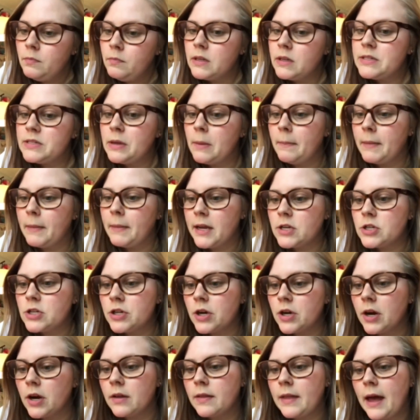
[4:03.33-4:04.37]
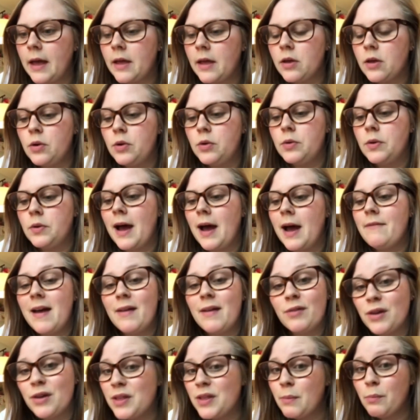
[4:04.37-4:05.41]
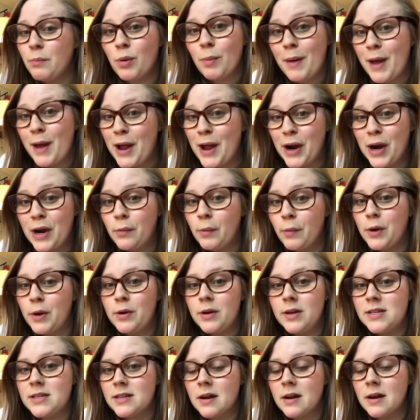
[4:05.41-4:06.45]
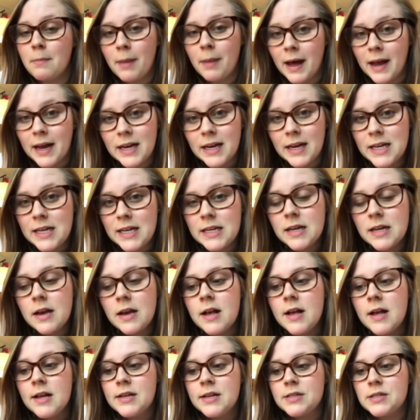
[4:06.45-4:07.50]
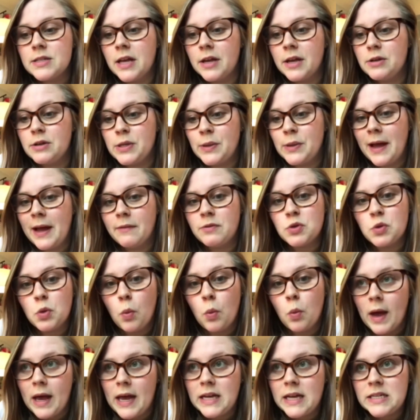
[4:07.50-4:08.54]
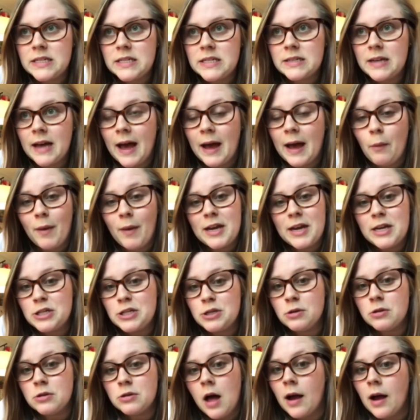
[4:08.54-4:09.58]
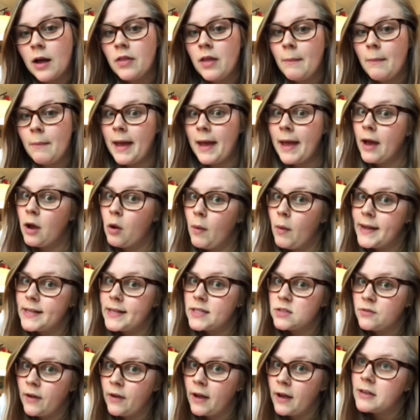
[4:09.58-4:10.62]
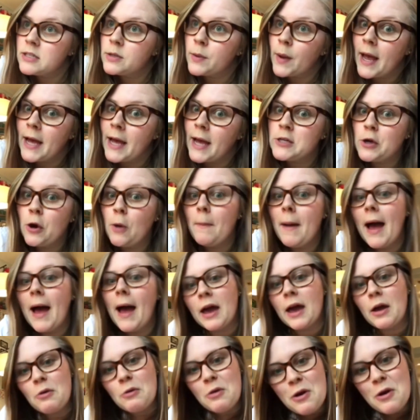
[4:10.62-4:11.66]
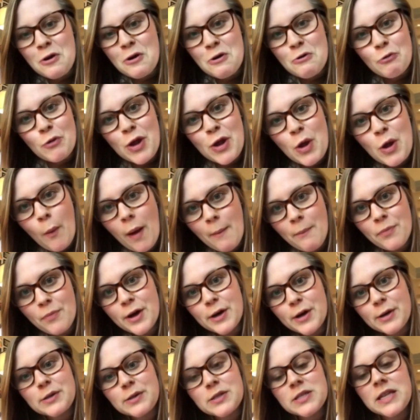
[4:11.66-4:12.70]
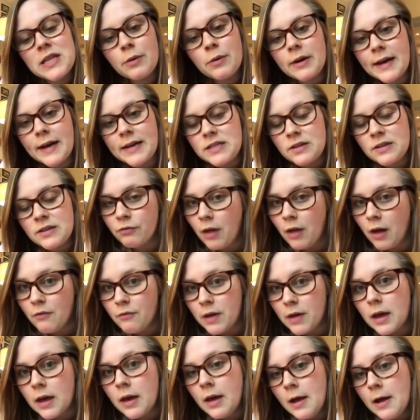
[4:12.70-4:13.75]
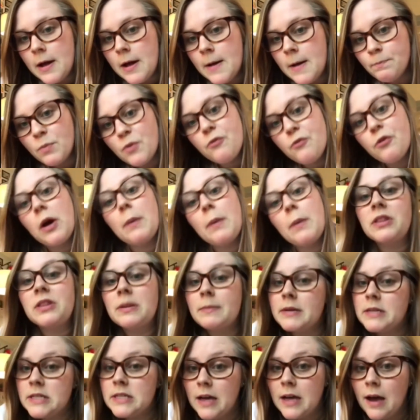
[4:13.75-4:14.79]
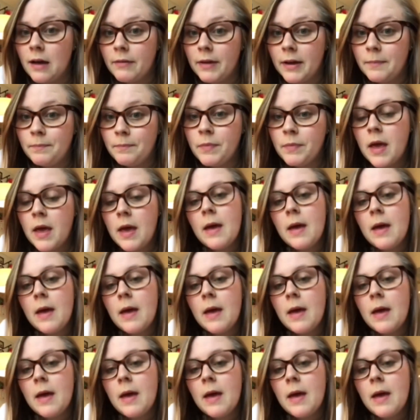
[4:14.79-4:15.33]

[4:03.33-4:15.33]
So make sure that you have everything prepared when you need to combine it so that you don't have to wait. I waited too long and then my egg whites fell, so I had to go back and re-whip those so they were nice and fluffy before I put them into the oven.